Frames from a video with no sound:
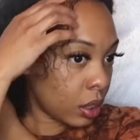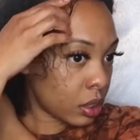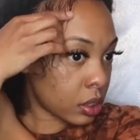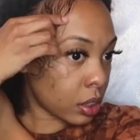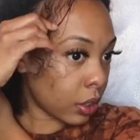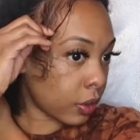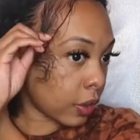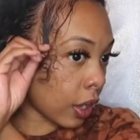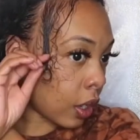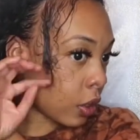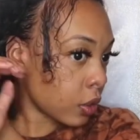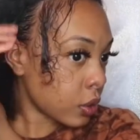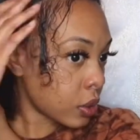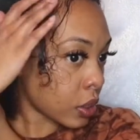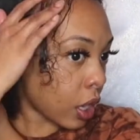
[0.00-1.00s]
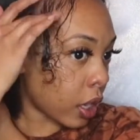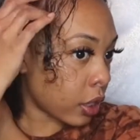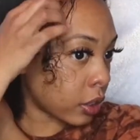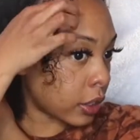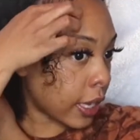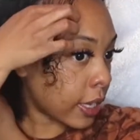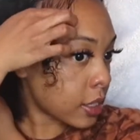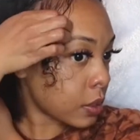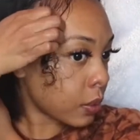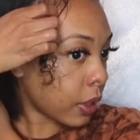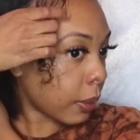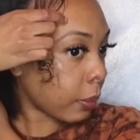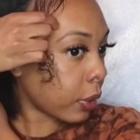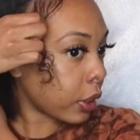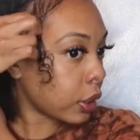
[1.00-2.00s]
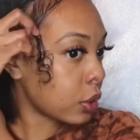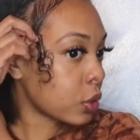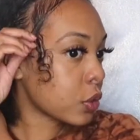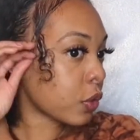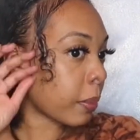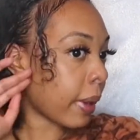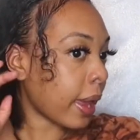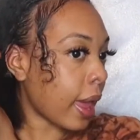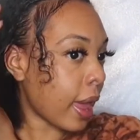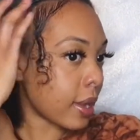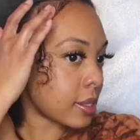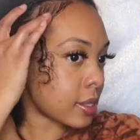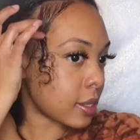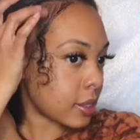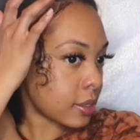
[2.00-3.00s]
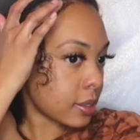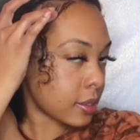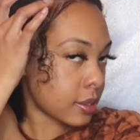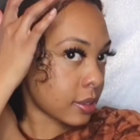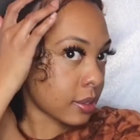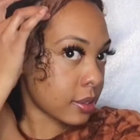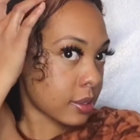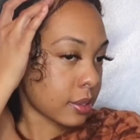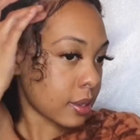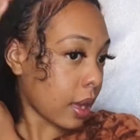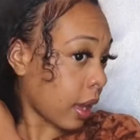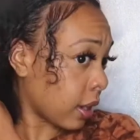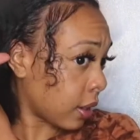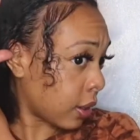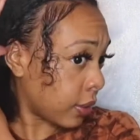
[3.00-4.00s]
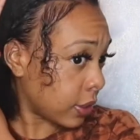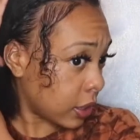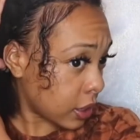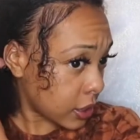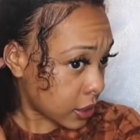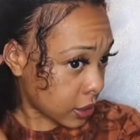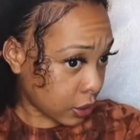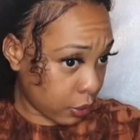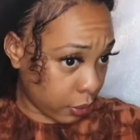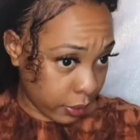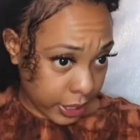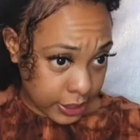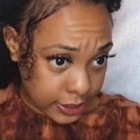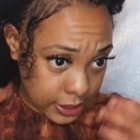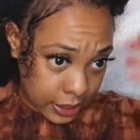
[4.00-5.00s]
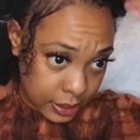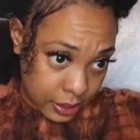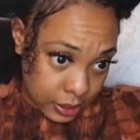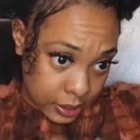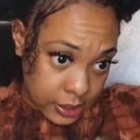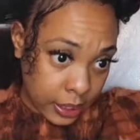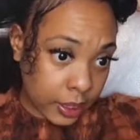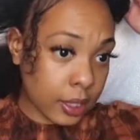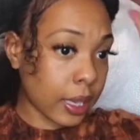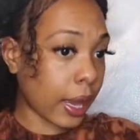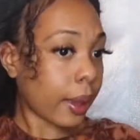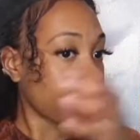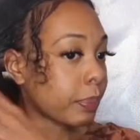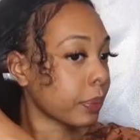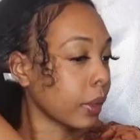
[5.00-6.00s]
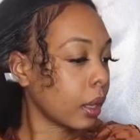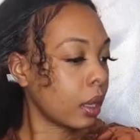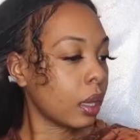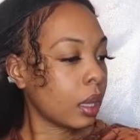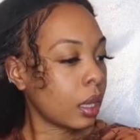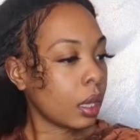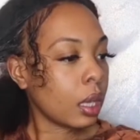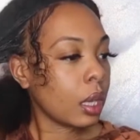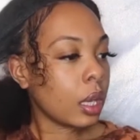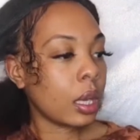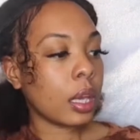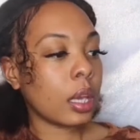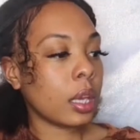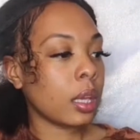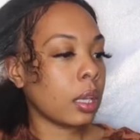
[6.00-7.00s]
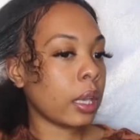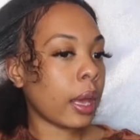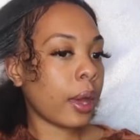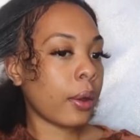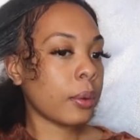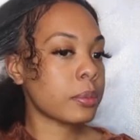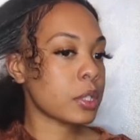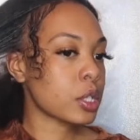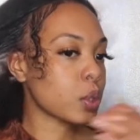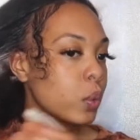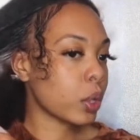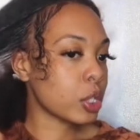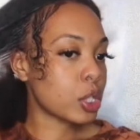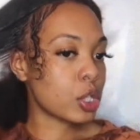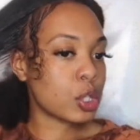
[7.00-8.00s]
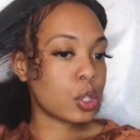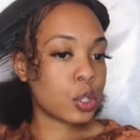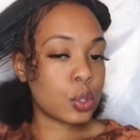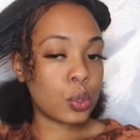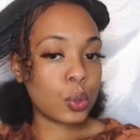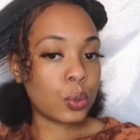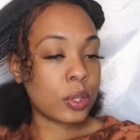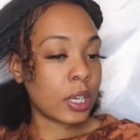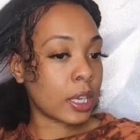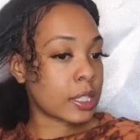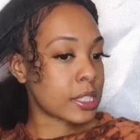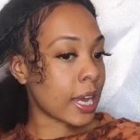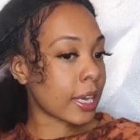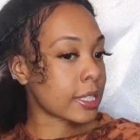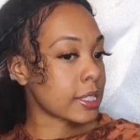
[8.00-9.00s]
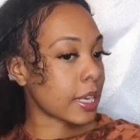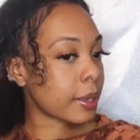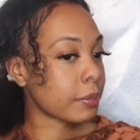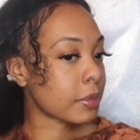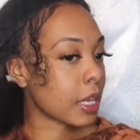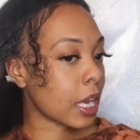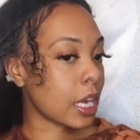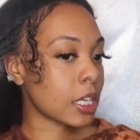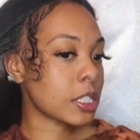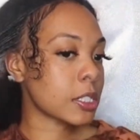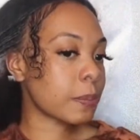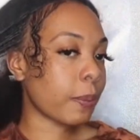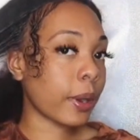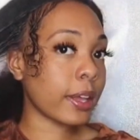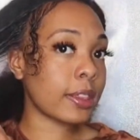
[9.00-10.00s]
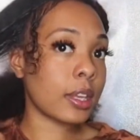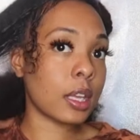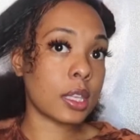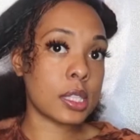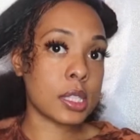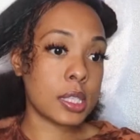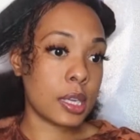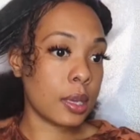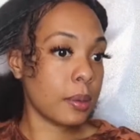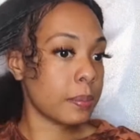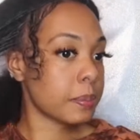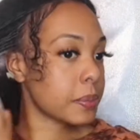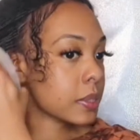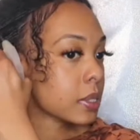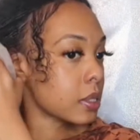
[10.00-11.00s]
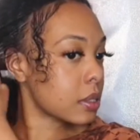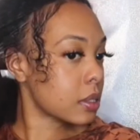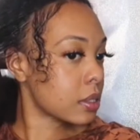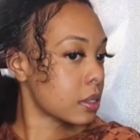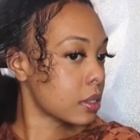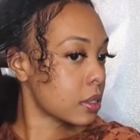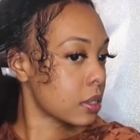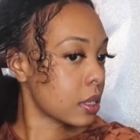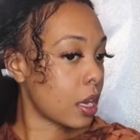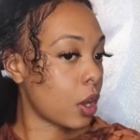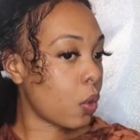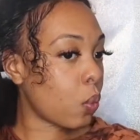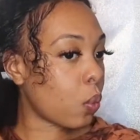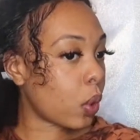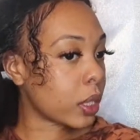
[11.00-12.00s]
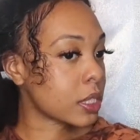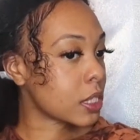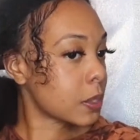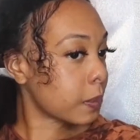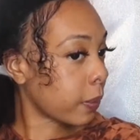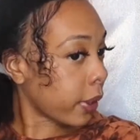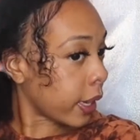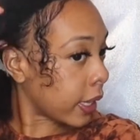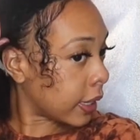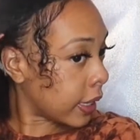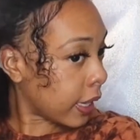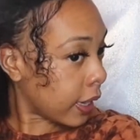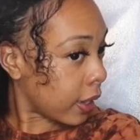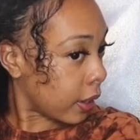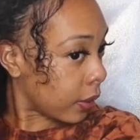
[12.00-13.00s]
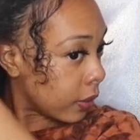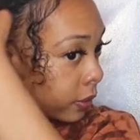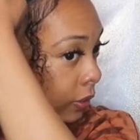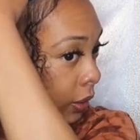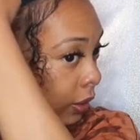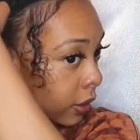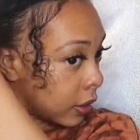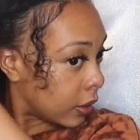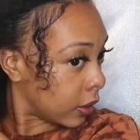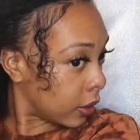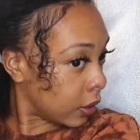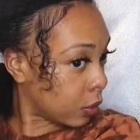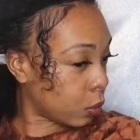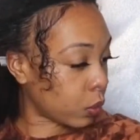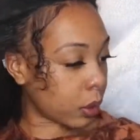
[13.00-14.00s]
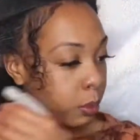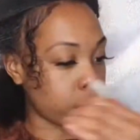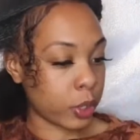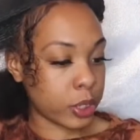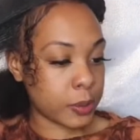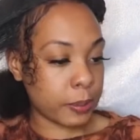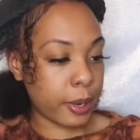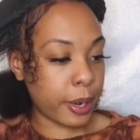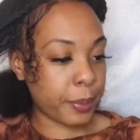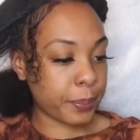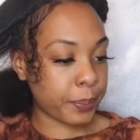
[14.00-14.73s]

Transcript: So that's what I'm going to use for my edges. I know it looks crazy and it looks like a lot. And now I'm just going to do the exact same thing. Spray the tips. One spray down and one more spray.